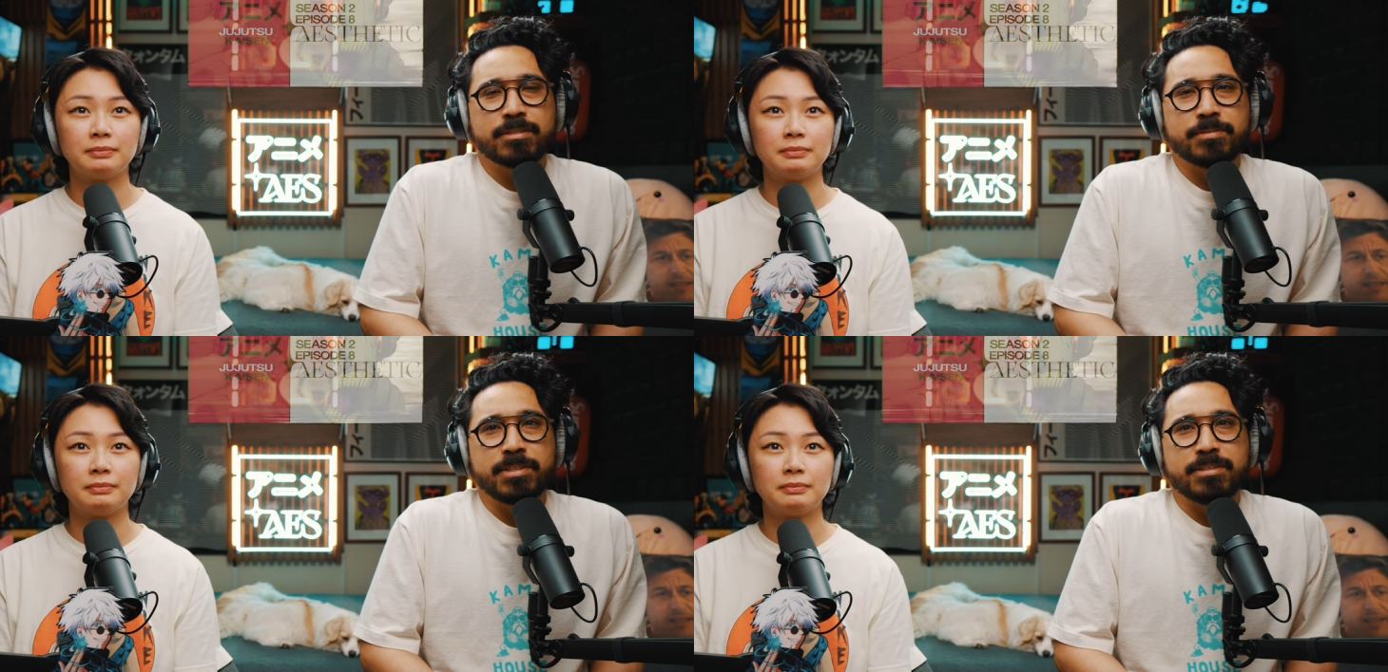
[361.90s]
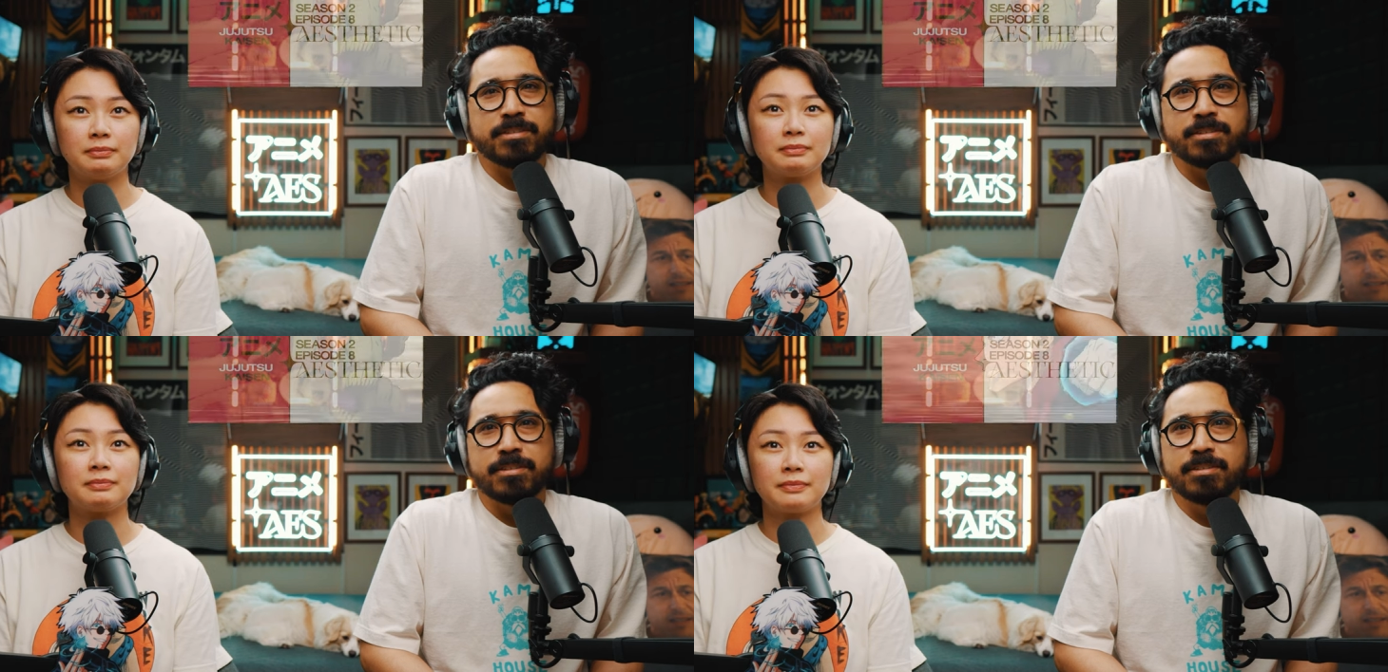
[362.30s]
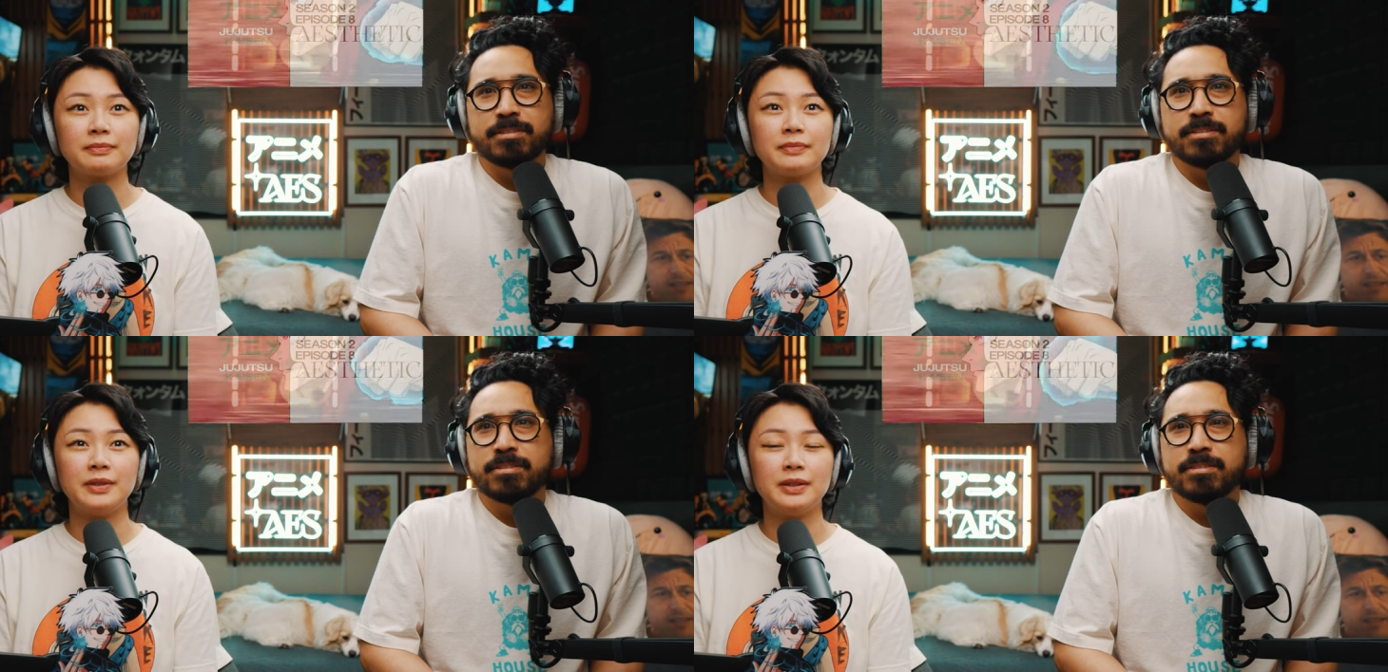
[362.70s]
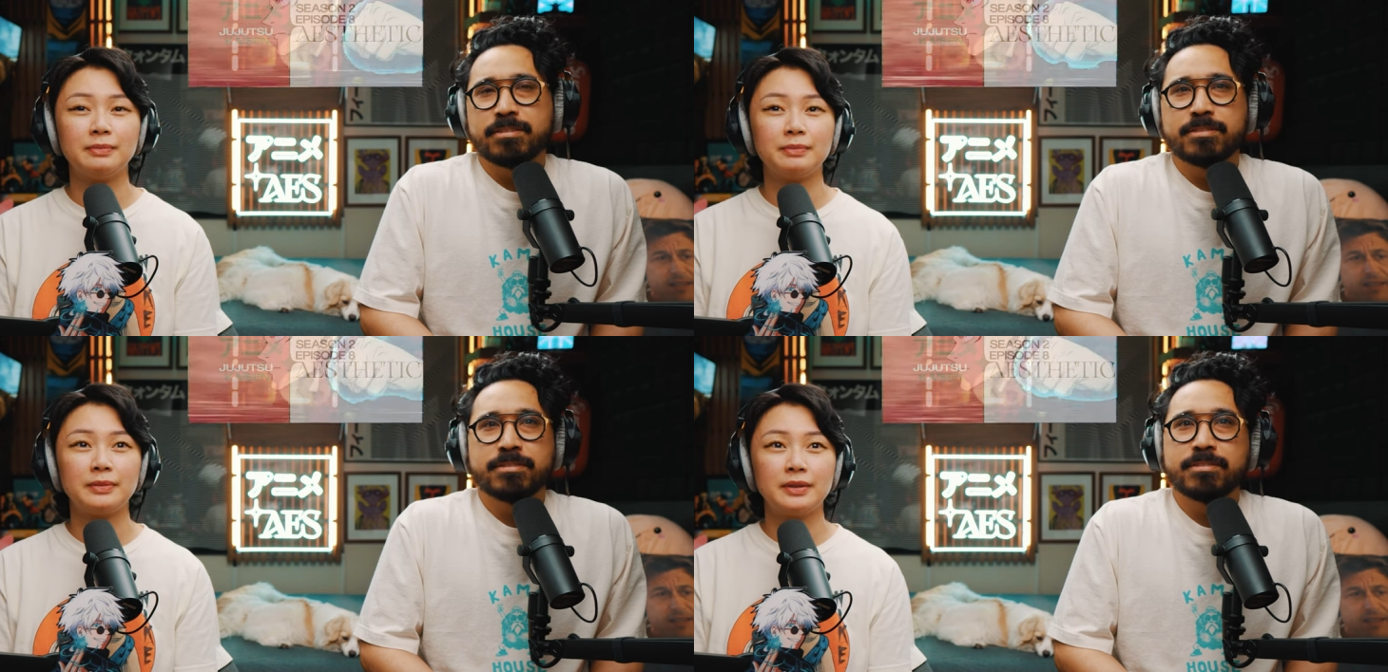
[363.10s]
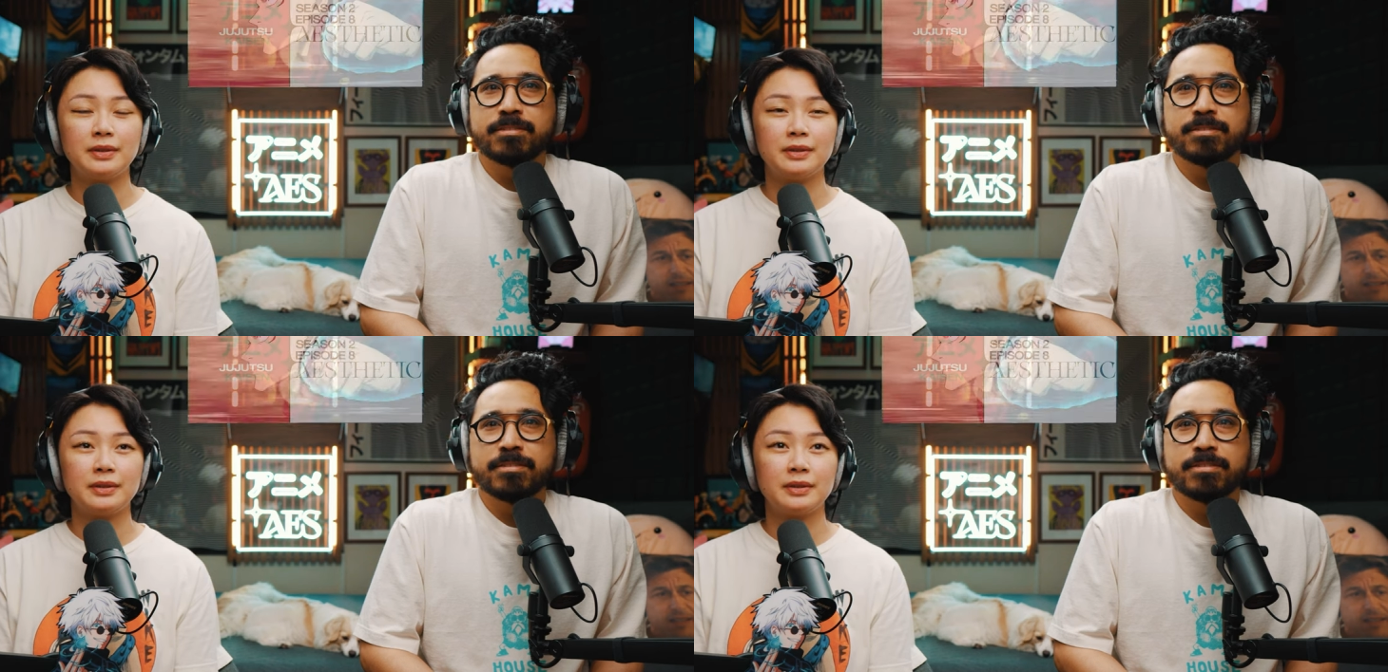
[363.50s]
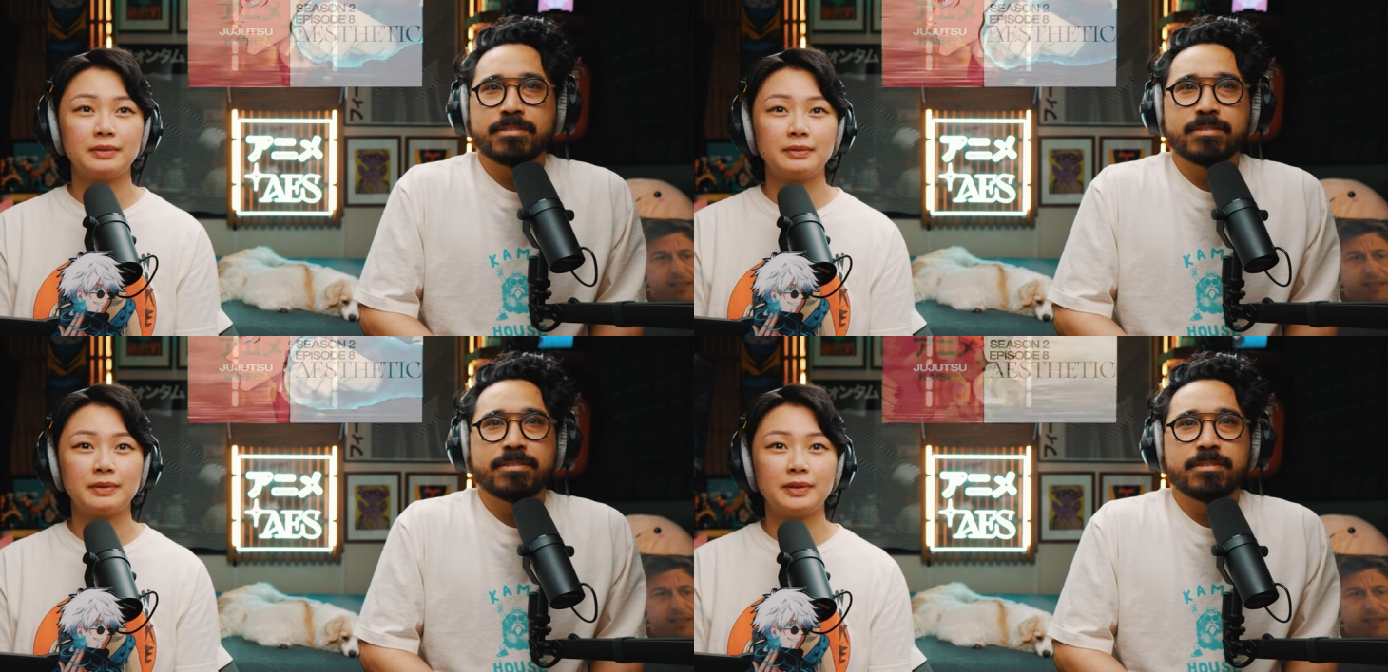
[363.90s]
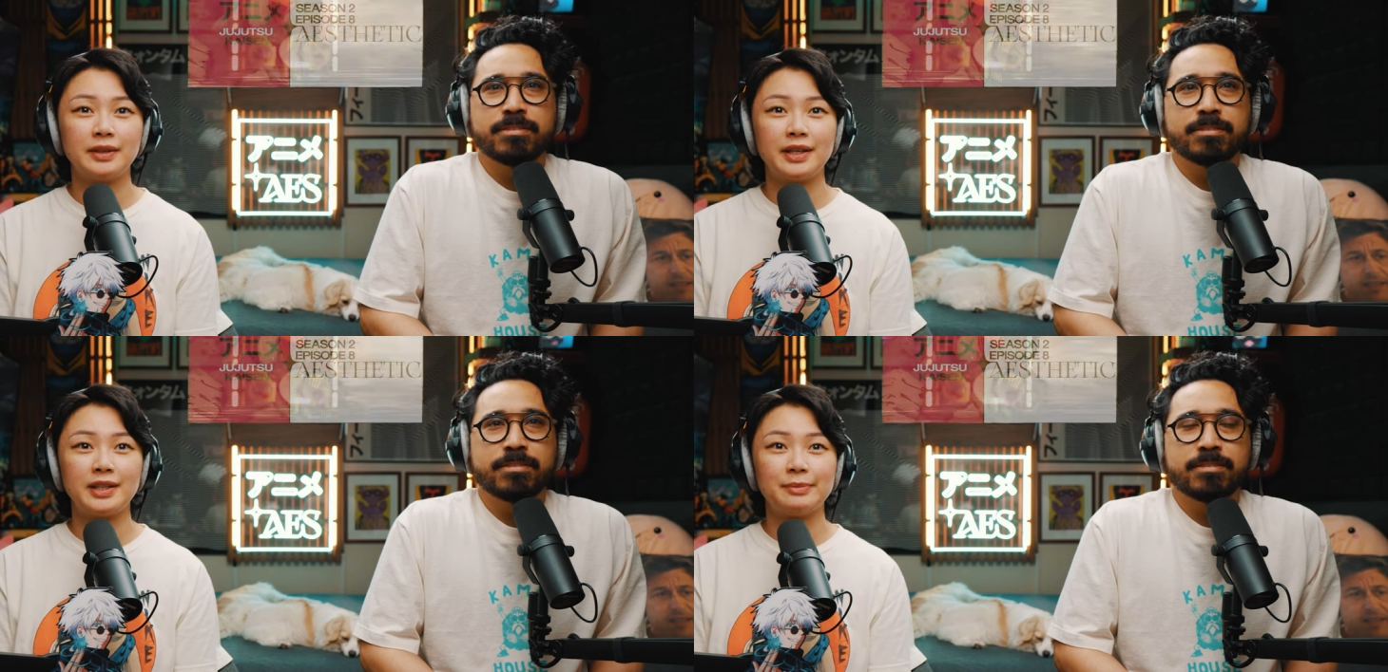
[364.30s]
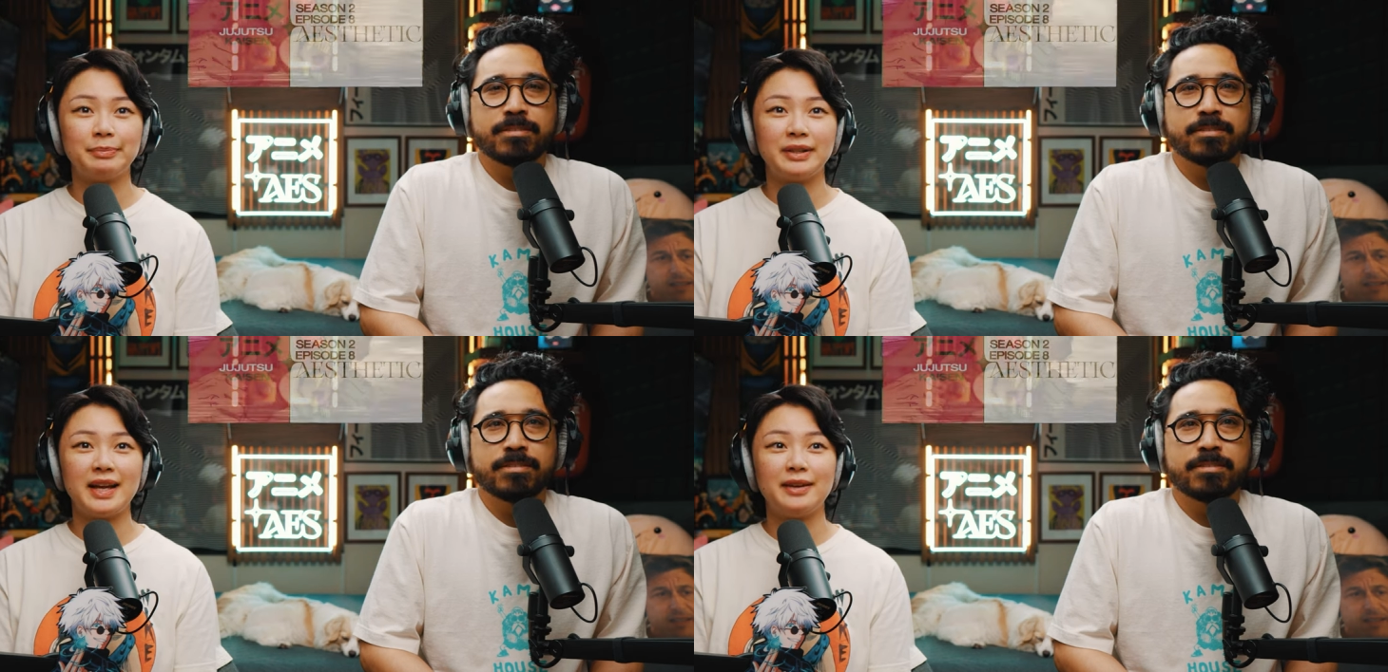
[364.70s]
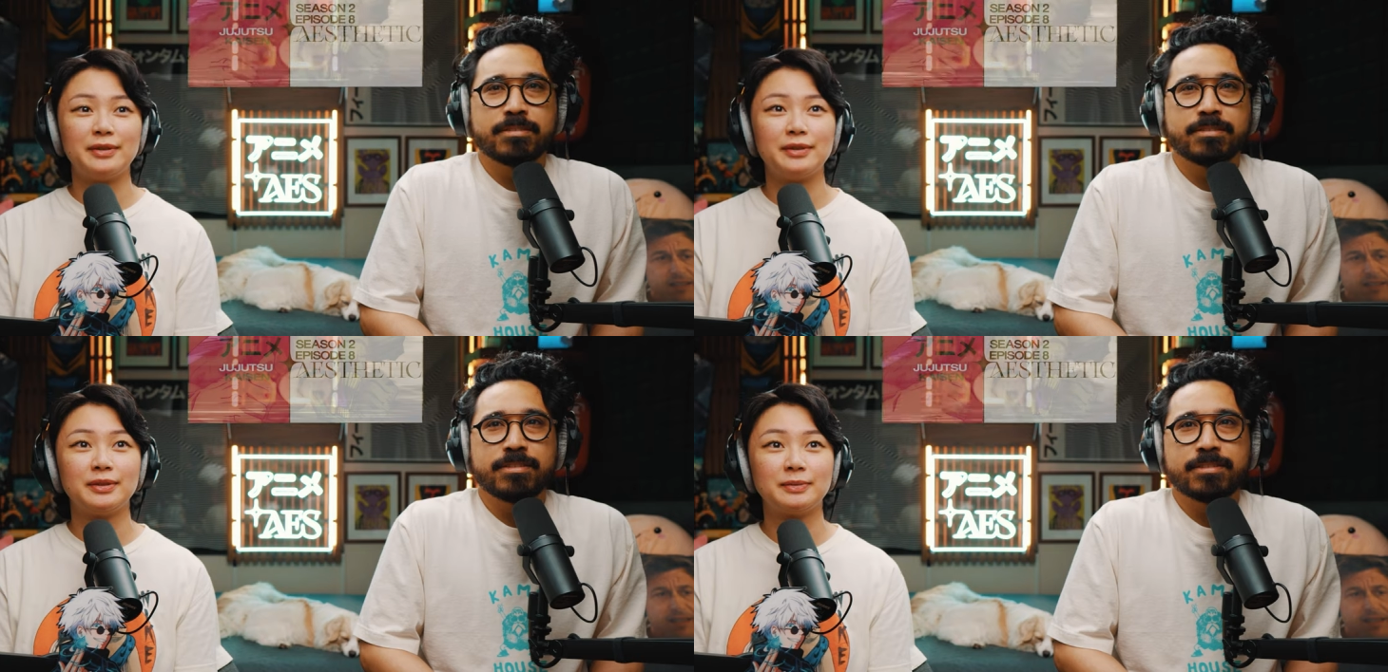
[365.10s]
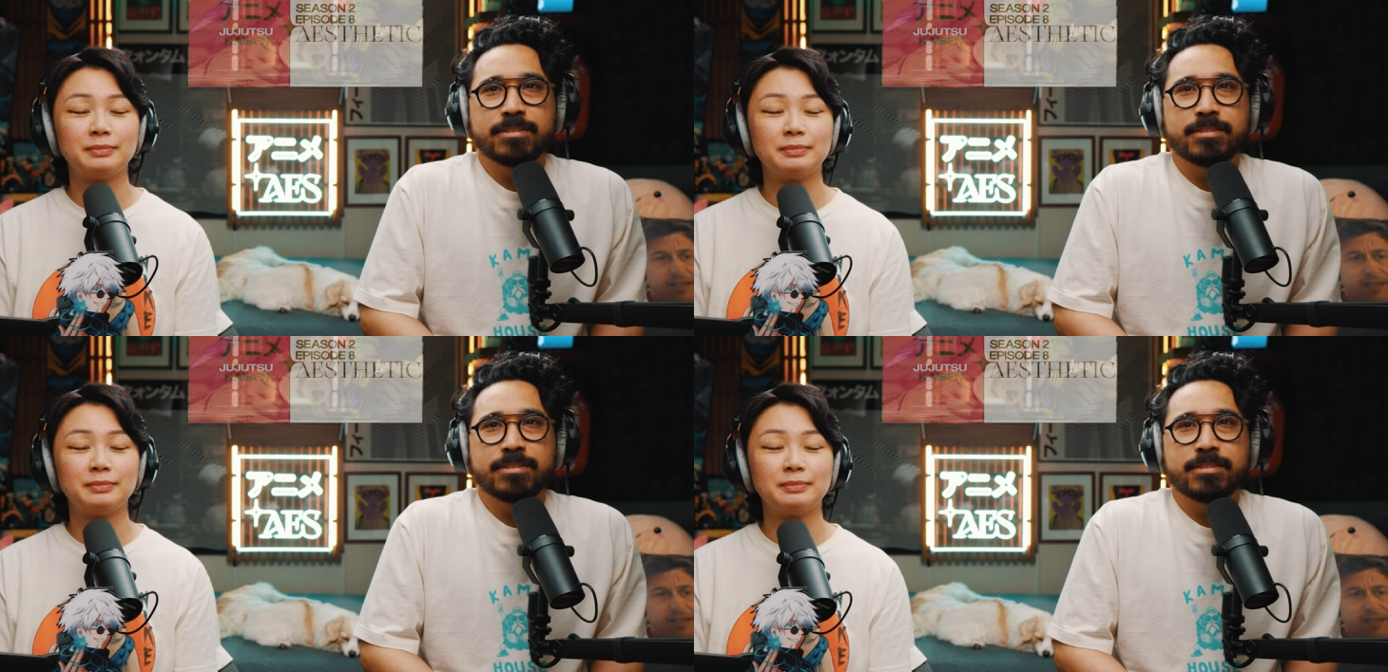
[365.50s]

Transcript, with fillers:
Speaker 1: Time to get serious.
Speaker 2: Yep. Gonna get splattered.